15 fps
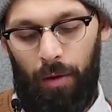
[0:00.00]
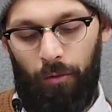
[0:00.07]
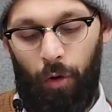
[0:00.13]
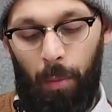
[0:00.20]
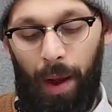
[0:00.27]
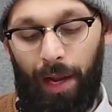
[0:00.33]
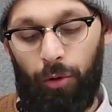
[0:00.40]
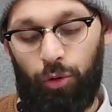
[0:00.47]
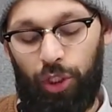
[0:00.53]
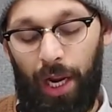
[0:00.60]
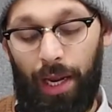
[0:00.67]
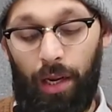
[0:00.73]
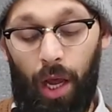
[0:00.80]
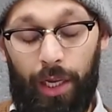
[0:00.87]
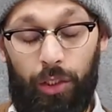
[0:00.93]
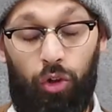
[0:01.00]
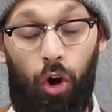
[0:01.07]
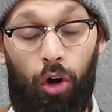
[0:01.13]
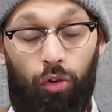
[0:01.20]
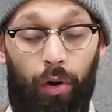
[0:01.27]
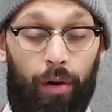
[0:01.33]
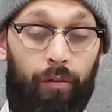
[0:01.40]
For Michael Chandler, he's
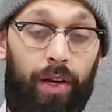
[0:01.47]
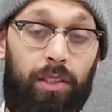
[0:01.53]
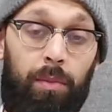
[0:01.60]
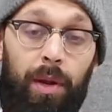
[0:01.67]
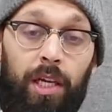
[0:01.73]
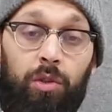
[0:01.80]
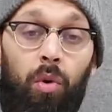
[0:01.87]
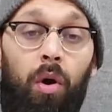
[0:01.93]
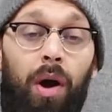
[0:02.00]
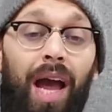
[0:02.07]
got a great resume as well.